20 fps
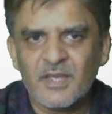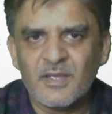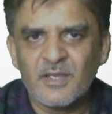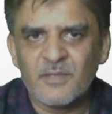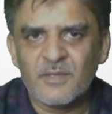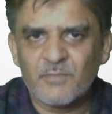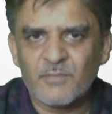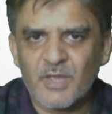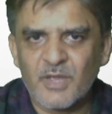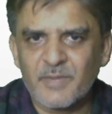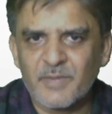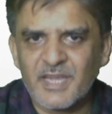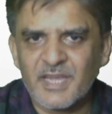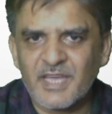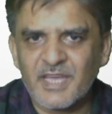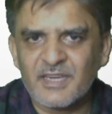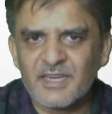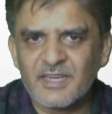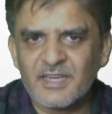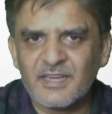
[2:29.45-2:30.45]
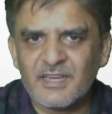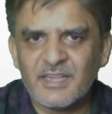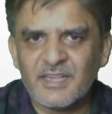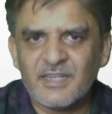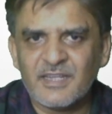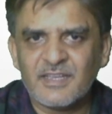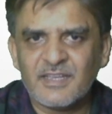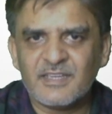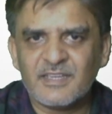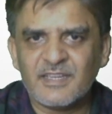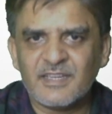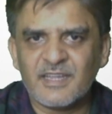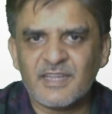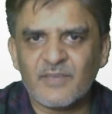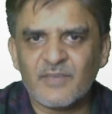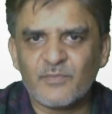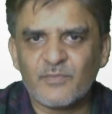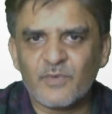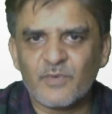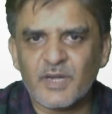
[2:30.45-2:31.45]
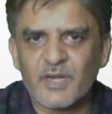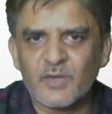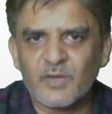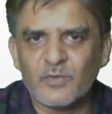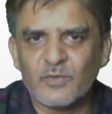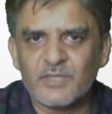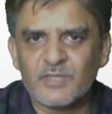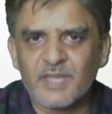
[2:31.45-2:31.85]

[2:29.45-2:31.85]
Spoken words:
Biomechanically, they have found out